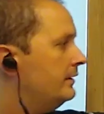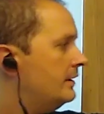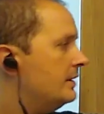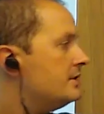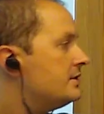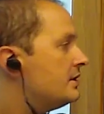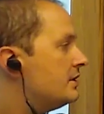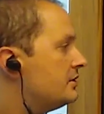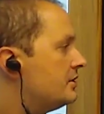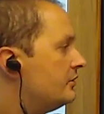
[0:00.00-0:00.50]

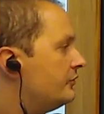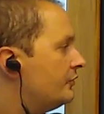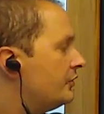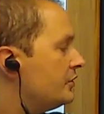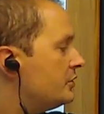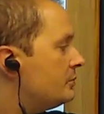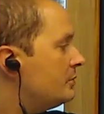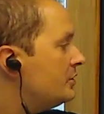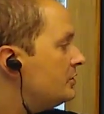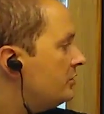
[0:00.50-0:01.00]
This is the
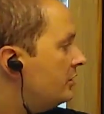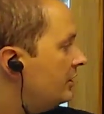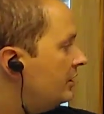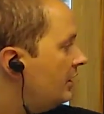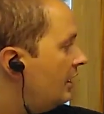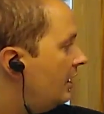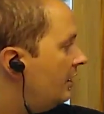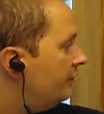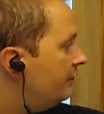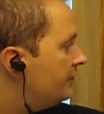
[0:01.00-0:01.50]
difference
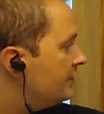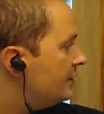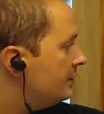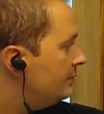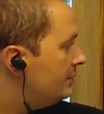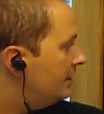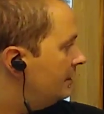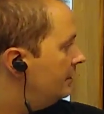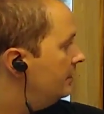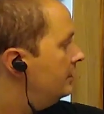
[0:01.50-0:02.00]
between f
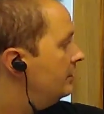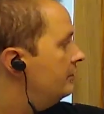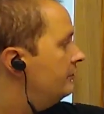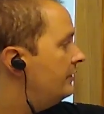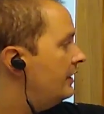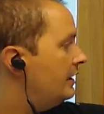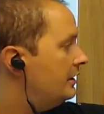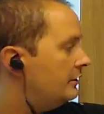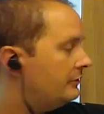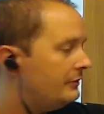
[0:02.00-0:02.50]
sub n
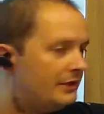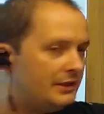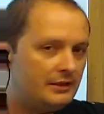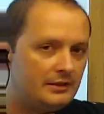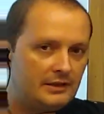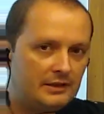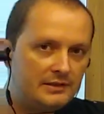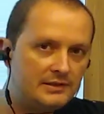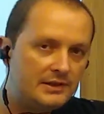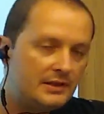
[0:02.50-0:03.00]

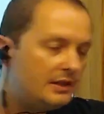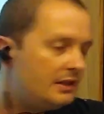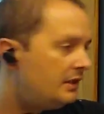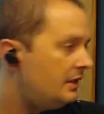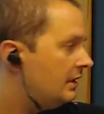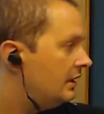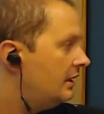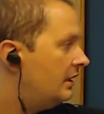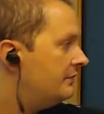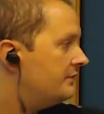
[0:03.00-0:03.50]
evaluated at
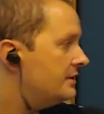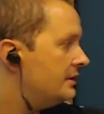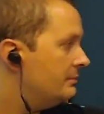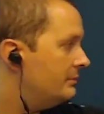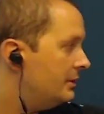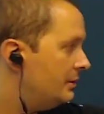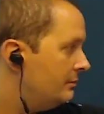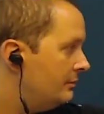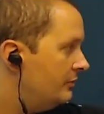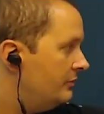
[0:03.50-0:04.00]
t and f
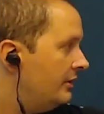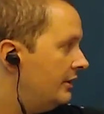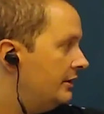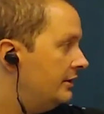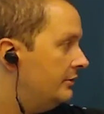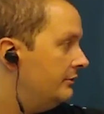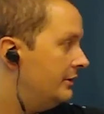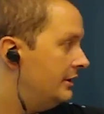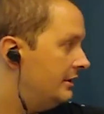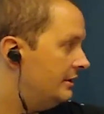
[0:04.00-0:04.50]
sub m
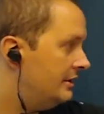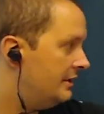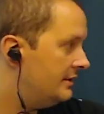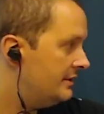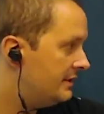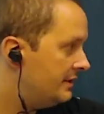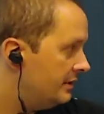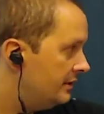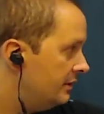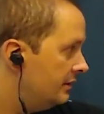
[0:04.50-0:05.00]
evaluated
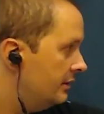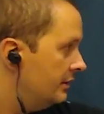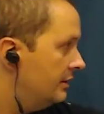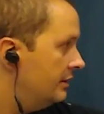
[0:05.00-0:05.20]
at t.